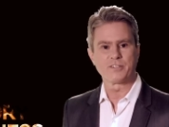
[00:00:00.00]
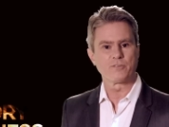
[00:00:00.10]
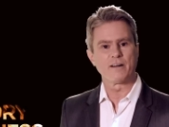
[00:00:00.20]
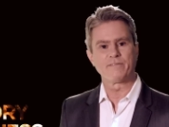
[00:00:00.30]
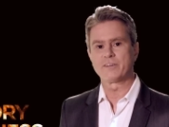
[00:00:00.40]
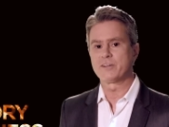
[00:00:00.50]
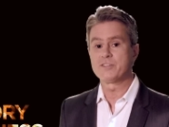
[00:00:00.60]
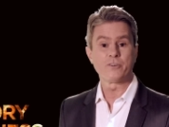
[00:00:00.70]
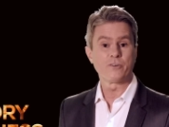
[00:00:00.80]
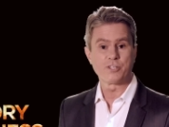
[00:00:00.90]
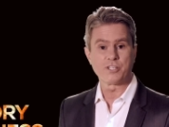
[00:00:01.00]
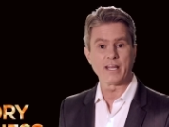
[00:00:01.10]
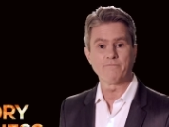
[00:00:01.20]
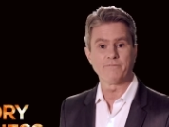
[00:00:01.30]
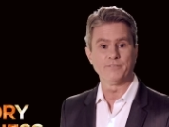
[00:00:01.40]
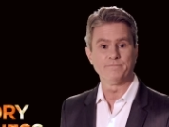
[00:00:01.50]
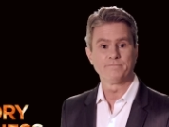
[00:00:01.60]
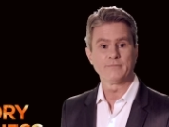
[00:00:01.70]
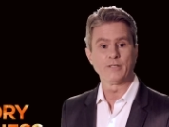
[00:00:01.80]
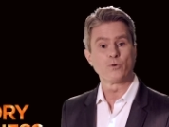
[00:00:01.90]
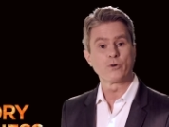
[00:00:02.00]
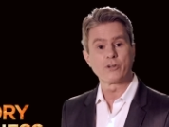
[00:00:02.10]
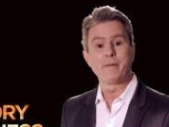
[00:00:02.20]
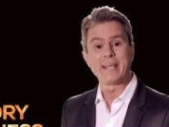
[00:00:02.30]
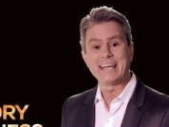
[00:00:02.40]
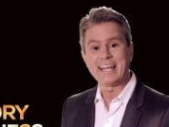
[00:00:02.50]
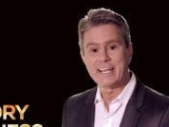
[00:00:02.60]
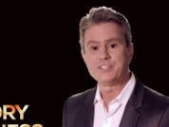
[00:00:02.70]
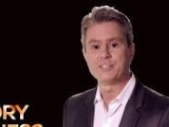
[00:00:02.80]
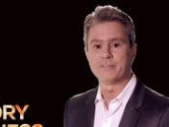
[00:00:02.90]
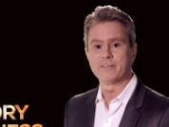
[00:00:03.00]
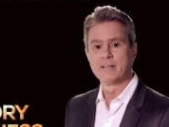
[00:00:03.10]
that are often considered shameful, in order to make it easier